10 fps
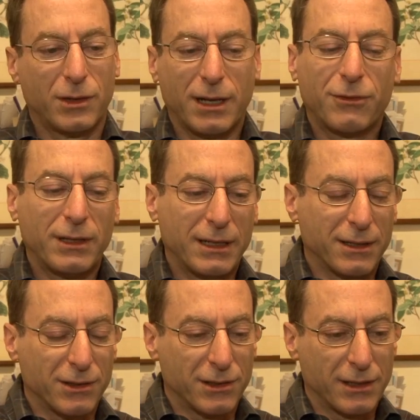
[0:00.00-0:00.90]
it definitely
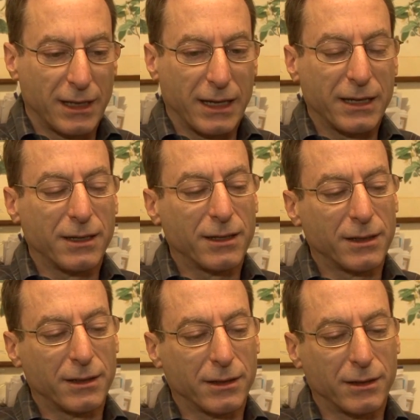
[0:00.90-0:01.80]
is. And
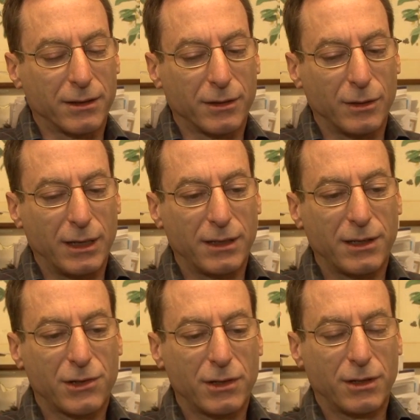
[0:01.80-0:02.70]
in
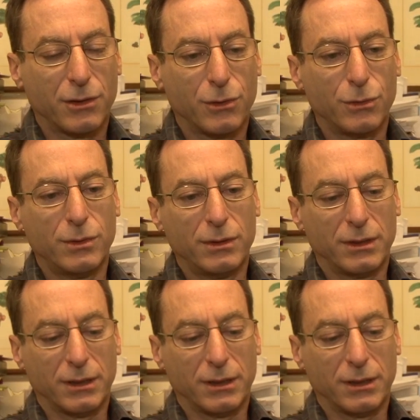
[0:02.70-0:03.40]
addition to